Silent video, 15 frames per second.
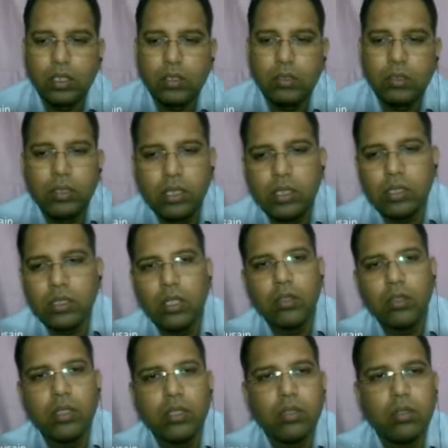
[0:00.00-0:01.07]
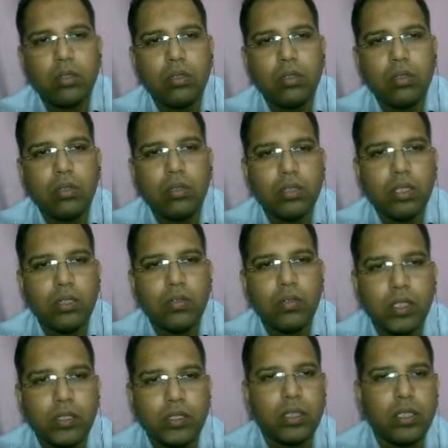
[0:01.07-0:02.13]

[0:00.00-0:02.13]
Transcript: So this is how they cause infection.